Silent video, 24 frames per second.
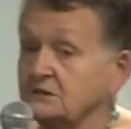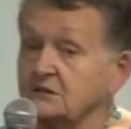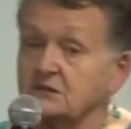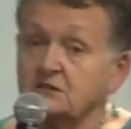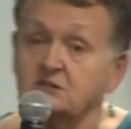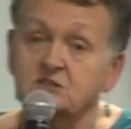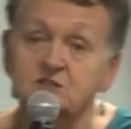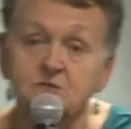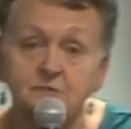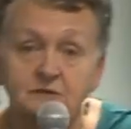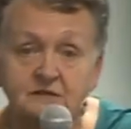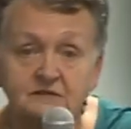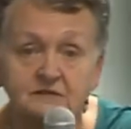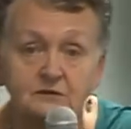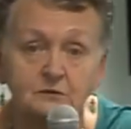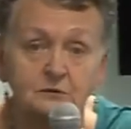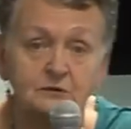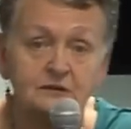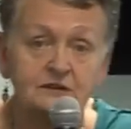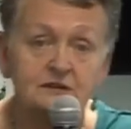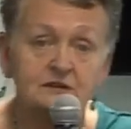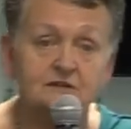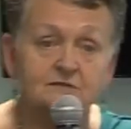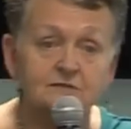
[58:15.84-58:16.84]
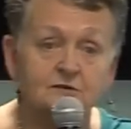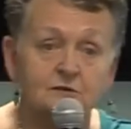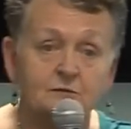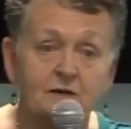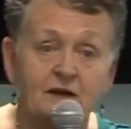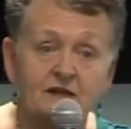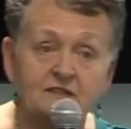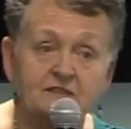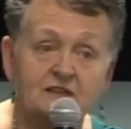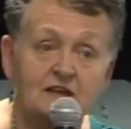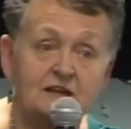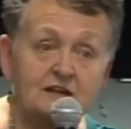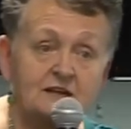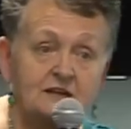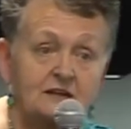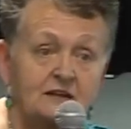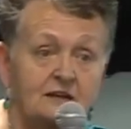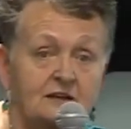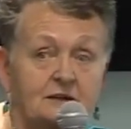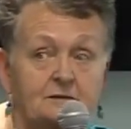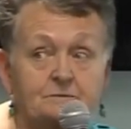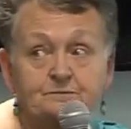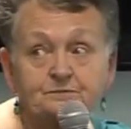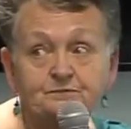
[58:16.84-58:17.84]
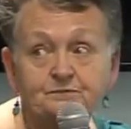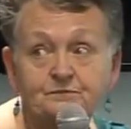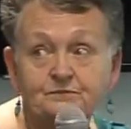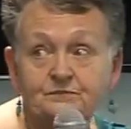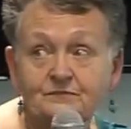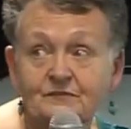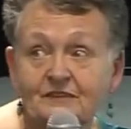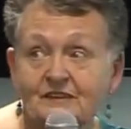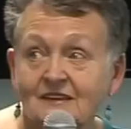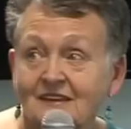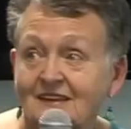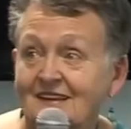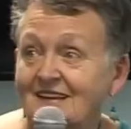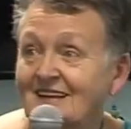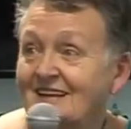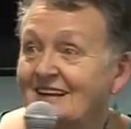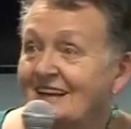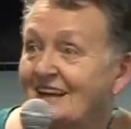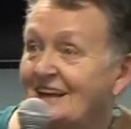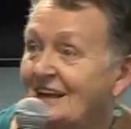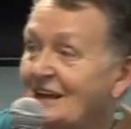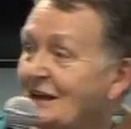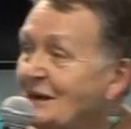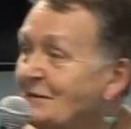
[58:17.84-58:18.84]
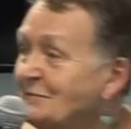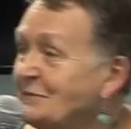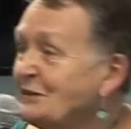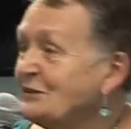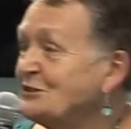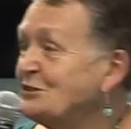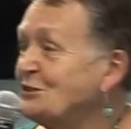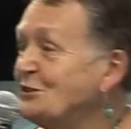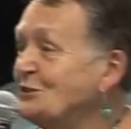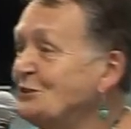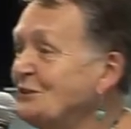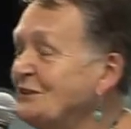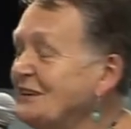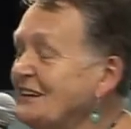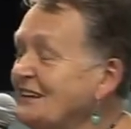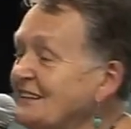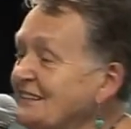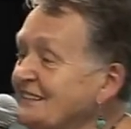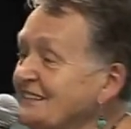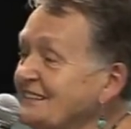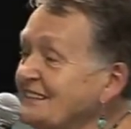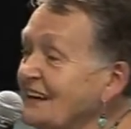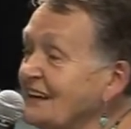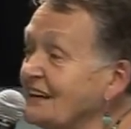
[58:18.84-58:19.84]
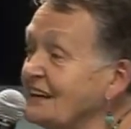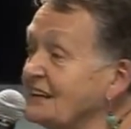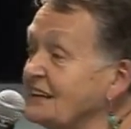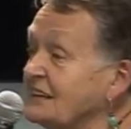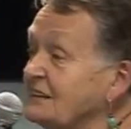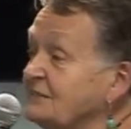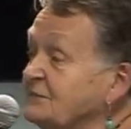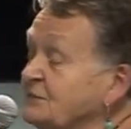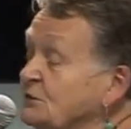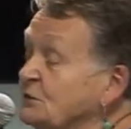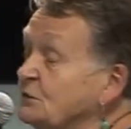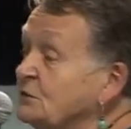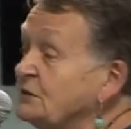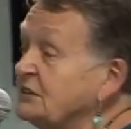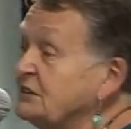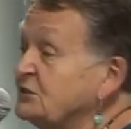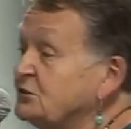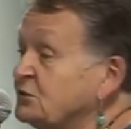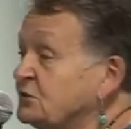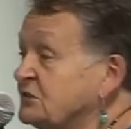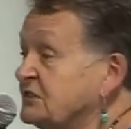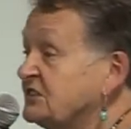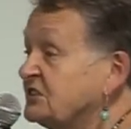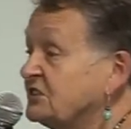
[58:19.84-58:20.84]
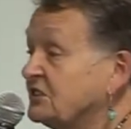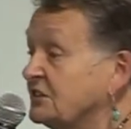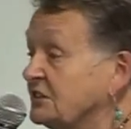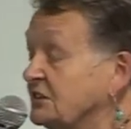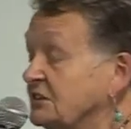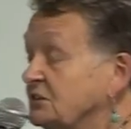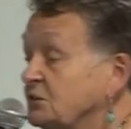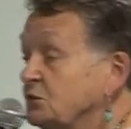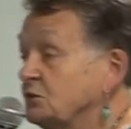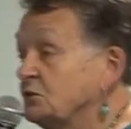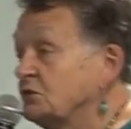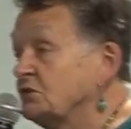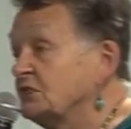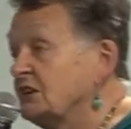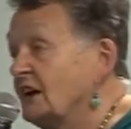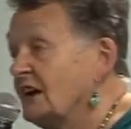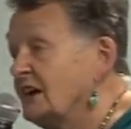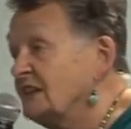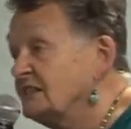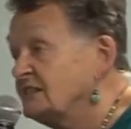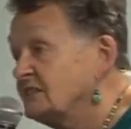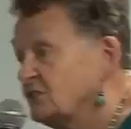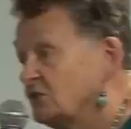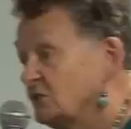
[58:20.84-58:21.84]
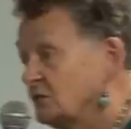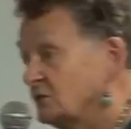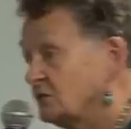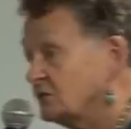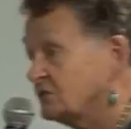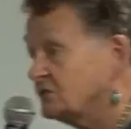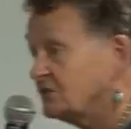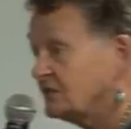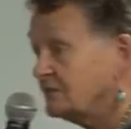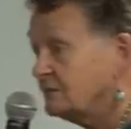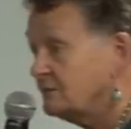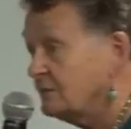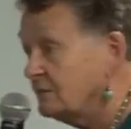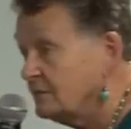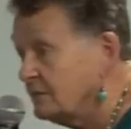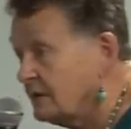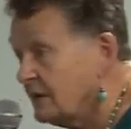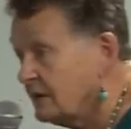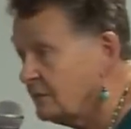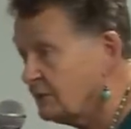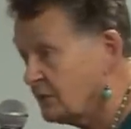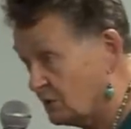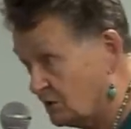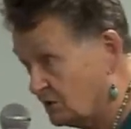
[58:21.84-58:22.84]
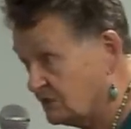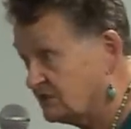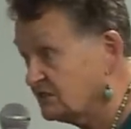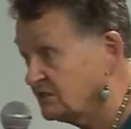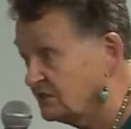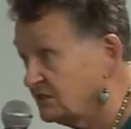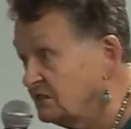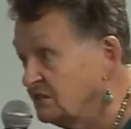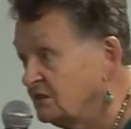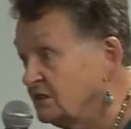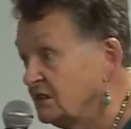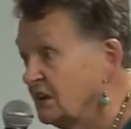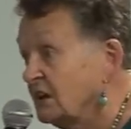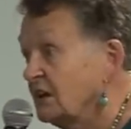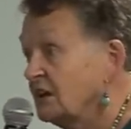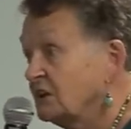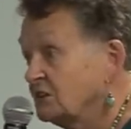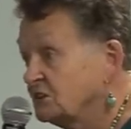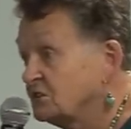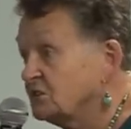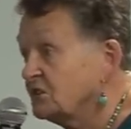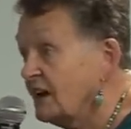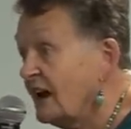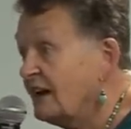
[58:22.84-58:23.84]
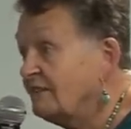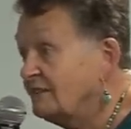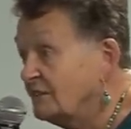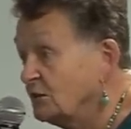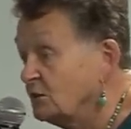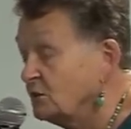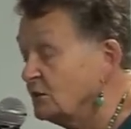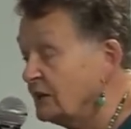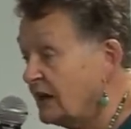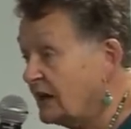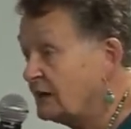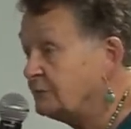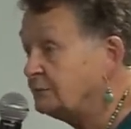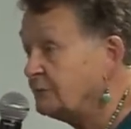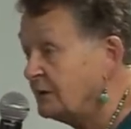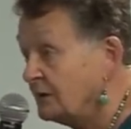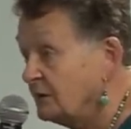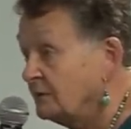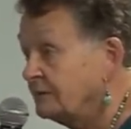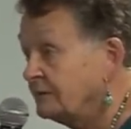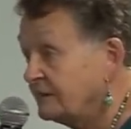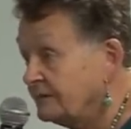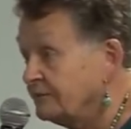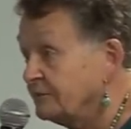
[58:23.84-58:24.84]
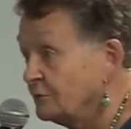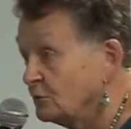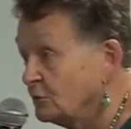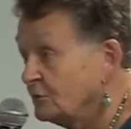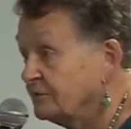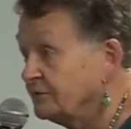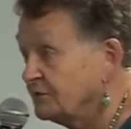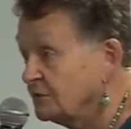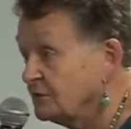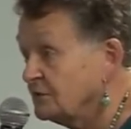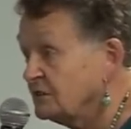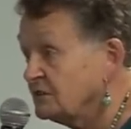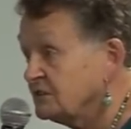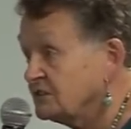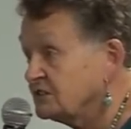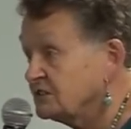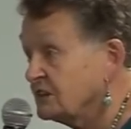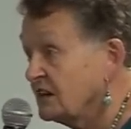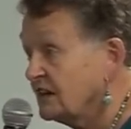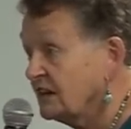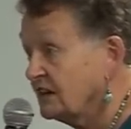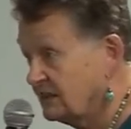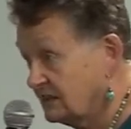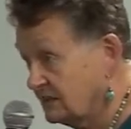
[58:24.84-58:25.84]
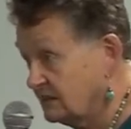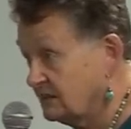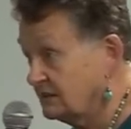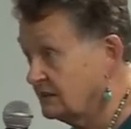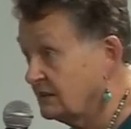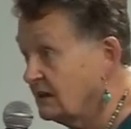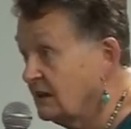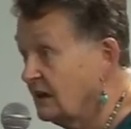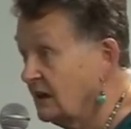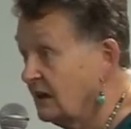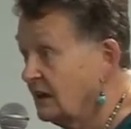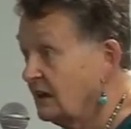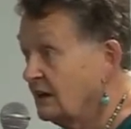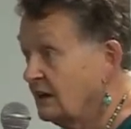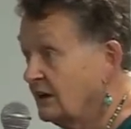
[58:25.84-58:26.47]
you need to be very careful about that. I'm taking credit for that question, Graham. But you can, uh, if you're interested, you could ask your gym person to have a look at Pelvic Floor First. The,